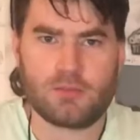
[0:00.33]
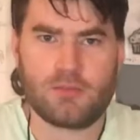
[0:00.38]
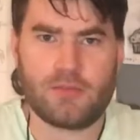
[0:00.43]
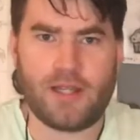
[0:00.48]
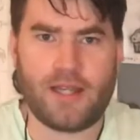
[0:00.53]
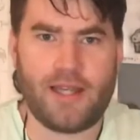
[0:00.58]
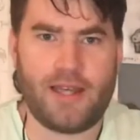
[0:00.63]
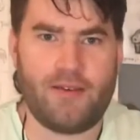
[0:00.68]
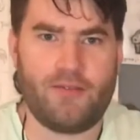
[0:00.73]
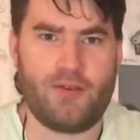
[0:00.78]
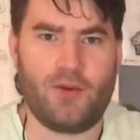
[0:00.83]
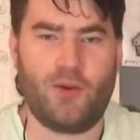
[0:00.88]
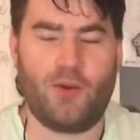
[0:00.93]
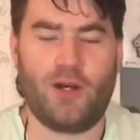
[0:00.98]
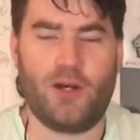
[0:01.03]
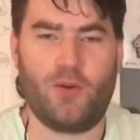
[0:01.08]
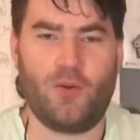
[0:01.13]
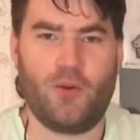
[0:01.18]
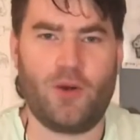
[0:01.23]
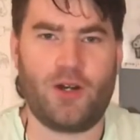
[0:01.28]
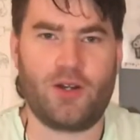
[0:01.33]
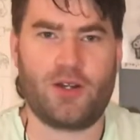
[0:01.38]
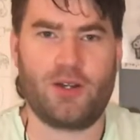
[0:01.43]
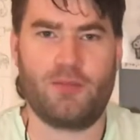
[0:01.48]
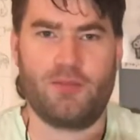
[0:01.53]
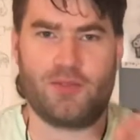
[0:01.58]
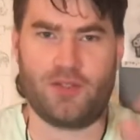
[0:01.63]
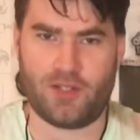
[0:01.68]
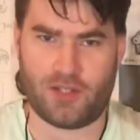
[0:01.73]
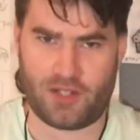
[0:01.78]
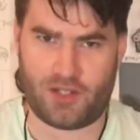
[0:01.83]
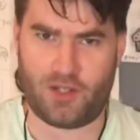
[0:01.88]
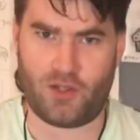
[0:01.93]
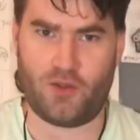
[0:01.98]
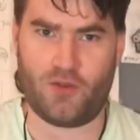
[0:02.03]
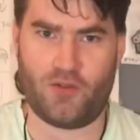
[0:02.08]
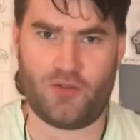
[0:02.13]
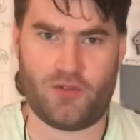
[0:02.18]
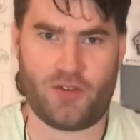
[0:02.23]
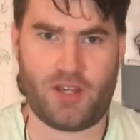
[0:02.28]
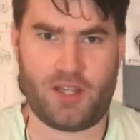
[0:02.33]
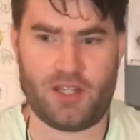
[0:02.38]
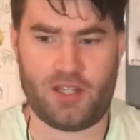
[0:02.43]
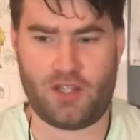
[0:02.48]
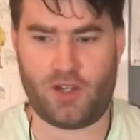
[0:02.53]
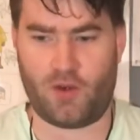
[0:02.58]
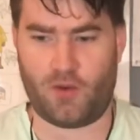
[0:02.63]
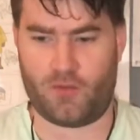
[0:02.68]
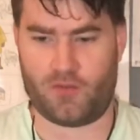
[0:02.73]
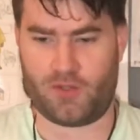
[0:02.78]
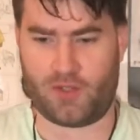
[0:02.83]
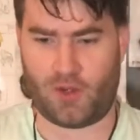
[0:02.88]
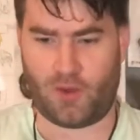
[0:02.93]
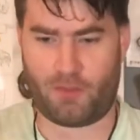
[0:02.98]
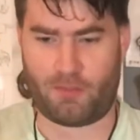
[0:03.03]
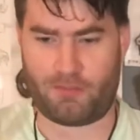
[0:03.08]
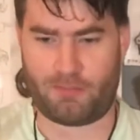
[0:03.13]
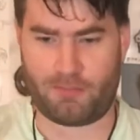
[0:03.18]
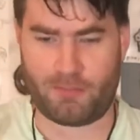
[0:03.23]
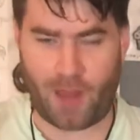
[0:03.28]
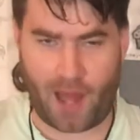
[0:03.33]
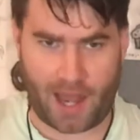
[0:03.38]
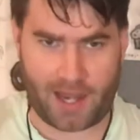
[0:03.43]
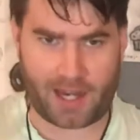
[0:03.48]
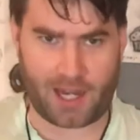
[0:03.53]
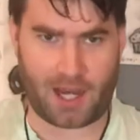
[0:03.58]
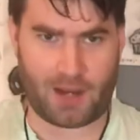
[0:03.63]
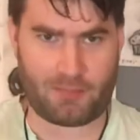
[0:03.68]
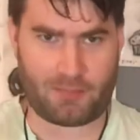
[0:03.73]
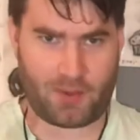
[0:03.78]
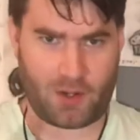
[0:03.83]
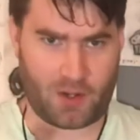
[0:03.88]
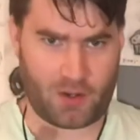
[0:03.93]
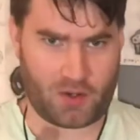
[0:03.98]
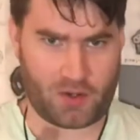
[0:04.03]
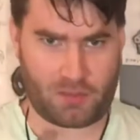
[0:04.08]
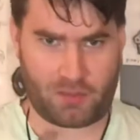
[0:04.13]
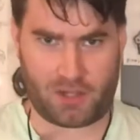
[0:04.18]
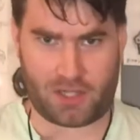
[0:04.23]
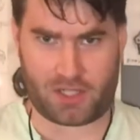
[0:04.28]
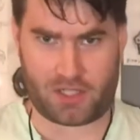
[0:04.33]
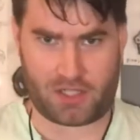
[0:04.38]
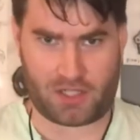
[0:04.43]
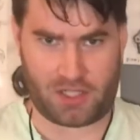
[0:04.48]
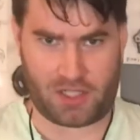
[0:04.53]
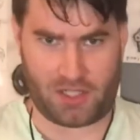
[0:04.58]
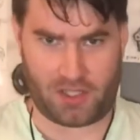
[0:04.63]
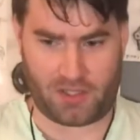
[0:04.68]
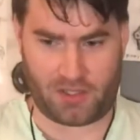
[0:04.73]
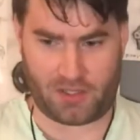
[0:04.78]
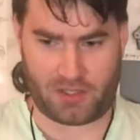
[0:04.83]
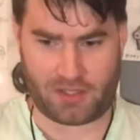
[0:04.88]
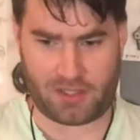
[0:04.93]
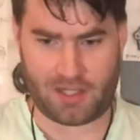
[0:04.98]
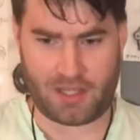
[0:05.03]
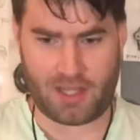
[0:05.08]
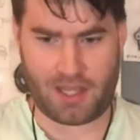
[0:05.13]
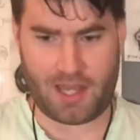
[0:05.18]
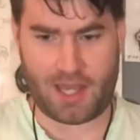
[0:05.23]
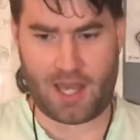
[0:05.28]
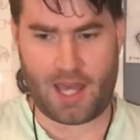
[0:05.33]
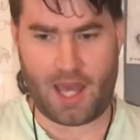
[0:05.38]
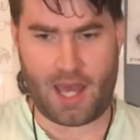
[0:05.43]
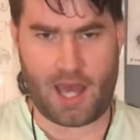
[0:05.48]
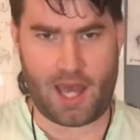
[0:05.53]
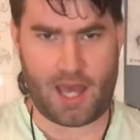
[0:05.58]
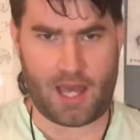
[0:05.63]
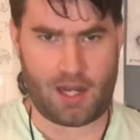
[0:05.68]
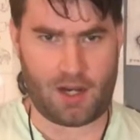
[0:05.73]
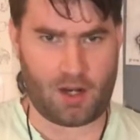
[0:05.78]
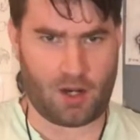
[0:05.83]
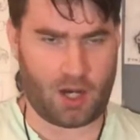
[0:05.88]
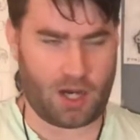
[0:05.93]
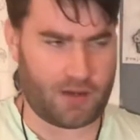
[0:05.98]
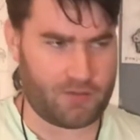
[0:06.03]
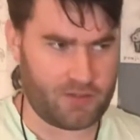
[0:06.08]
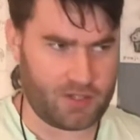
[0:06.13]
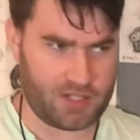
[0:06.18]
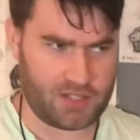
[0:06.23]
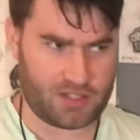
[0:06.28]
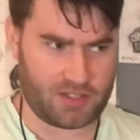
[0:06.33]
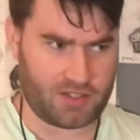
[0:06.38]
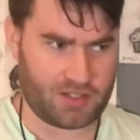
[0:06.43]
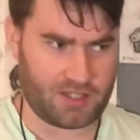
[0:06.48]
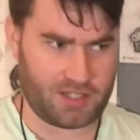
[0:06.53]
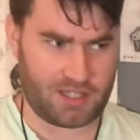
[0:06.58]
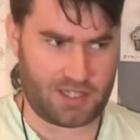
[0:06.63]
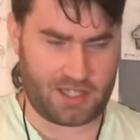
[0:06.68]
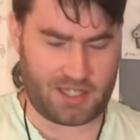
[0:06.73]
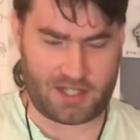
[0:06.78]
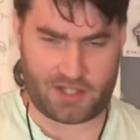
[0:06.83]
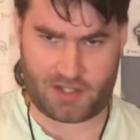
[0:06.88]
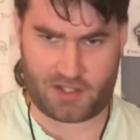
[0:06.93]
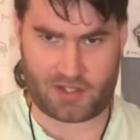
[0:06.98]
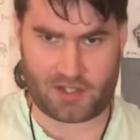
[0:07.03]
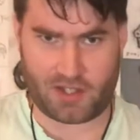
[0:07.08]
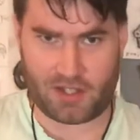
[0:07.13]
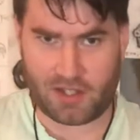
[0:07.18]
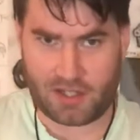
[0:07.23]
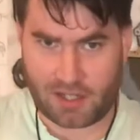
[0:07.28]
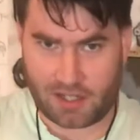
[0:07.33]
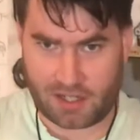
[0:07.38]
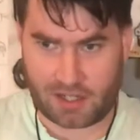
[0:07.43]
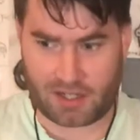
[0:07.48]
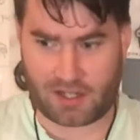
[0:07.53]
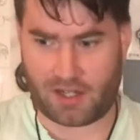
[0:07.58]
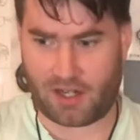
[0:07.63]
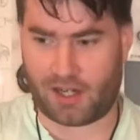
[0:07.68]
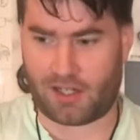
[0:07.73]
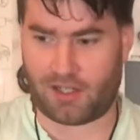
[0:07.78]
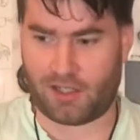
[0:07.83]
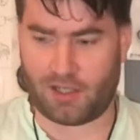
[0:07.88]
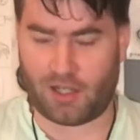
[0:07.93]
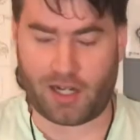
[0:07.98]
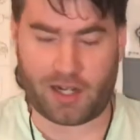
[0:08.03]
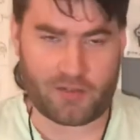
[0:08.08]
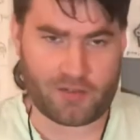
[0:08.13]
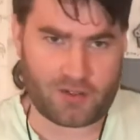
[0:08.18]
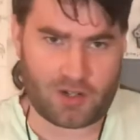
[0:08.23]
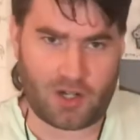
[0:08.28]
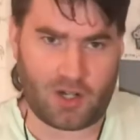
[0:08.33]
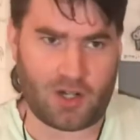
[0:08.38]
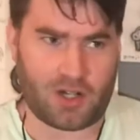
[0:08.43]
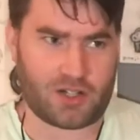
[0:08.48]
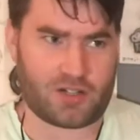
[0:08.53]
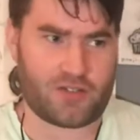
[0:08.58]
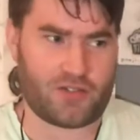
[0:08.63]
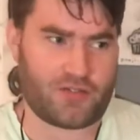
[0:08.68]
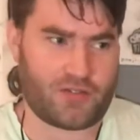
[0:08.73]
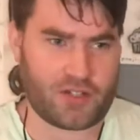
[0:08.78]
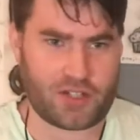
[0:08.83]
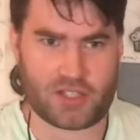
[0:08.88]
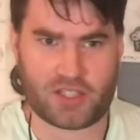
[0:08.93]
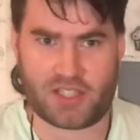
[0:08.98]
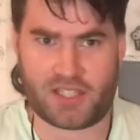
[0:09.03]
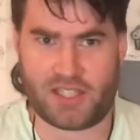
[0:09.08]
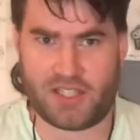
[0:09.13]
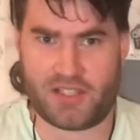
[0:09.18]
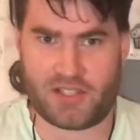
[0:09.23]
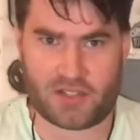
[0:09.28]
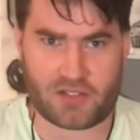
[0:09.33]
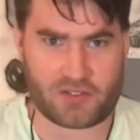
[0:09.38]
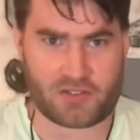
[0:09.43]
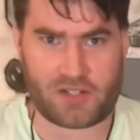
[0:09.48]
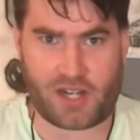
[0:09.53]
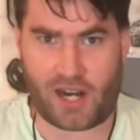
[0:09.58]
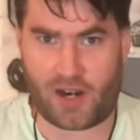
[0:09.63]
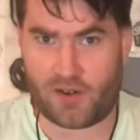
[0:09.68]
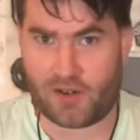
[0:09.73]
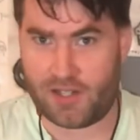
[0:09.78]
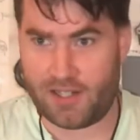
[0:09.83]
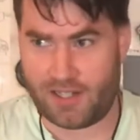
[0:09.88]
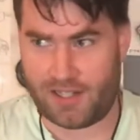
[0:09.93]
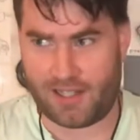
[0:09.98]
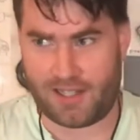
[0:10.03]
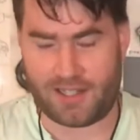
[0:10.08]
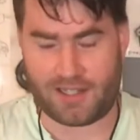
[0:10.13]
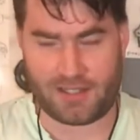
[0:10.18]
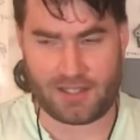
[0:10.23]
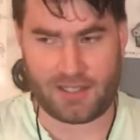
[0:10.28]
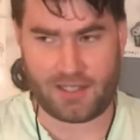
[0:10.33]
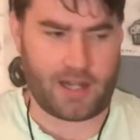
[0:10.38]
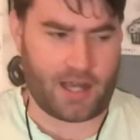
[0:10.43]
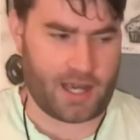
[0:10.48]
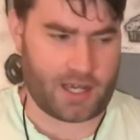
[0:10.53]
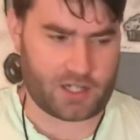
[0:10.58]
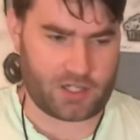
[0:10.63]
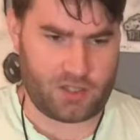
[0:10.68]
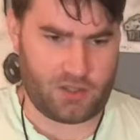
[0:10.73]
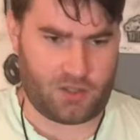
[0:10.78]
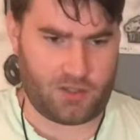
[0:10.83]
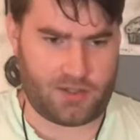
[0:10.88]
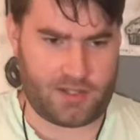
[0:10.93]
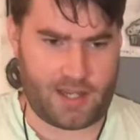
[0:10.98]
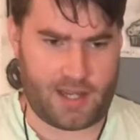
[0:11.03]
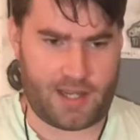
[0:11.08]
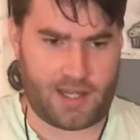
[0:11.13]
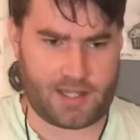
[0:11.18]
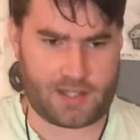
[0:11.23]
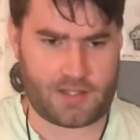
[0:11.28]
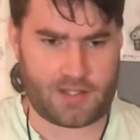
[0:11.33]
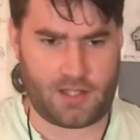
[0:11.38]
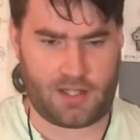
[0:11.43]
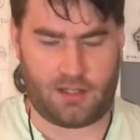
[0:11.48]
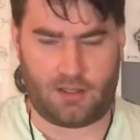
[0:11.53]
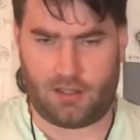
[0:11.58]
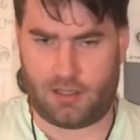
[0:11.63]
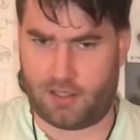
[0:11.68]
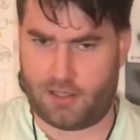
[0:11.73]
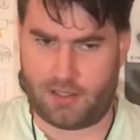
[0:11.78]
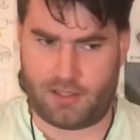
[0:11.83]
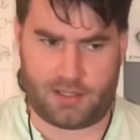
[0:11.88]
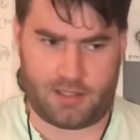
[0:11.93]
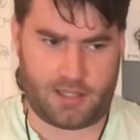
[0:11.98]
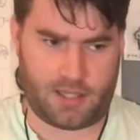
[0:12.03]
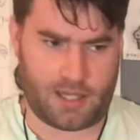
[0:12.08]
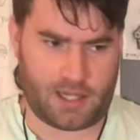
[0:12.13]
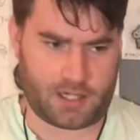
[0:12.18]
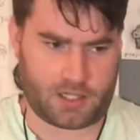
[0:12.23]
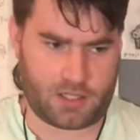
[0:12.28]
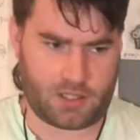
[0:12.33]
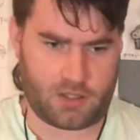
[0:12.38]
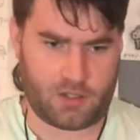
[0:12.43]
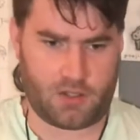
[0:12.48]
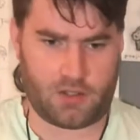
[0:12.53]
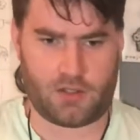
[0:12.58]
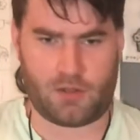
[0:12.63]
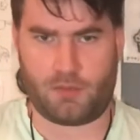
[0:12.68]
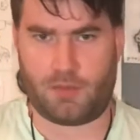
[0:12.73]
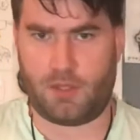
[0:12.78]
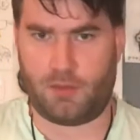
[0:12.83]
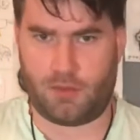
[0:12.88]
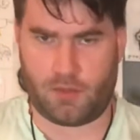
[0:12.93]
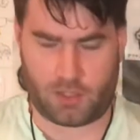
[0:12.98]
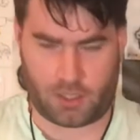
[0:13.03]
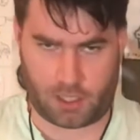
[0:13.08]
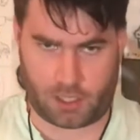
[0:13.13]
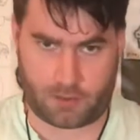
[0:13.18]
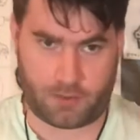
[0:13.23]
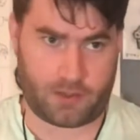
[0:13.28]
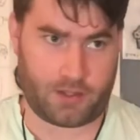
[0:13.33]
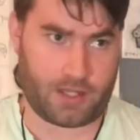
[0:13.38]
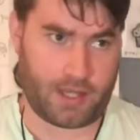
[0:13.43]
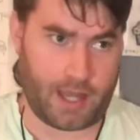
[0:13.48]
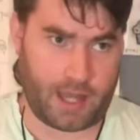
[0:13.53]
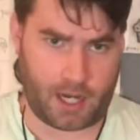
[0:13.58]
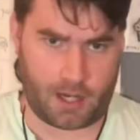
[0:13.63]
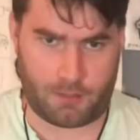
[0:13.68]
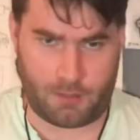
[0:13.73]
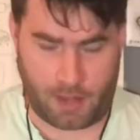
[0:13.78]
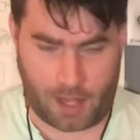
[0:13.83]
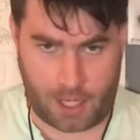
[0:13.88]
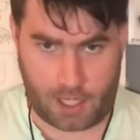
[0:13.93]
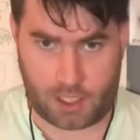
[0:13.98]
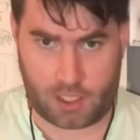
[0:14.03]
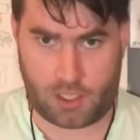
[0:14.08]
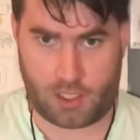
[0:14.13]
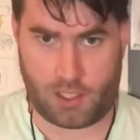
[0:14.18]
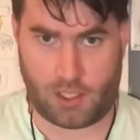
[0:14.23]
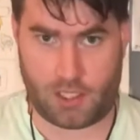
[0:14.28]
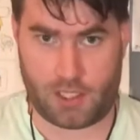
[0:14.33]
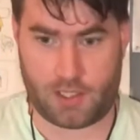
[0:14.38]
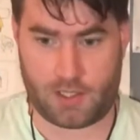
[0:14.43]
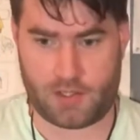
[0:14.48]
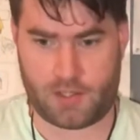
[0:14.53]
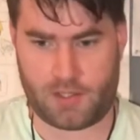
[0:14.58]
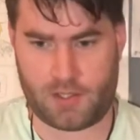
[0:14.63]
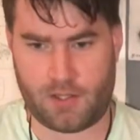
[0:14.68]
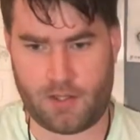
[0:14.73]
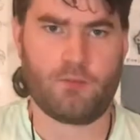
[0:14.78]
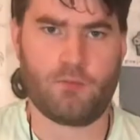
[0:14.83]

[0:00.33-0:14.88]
Hey everyone, welcome to a new video. So I got Pokemon Shield, and obviously it's got a lot of controversy surrounding it. The national decks and a lot of the textures, and people talk about the animations.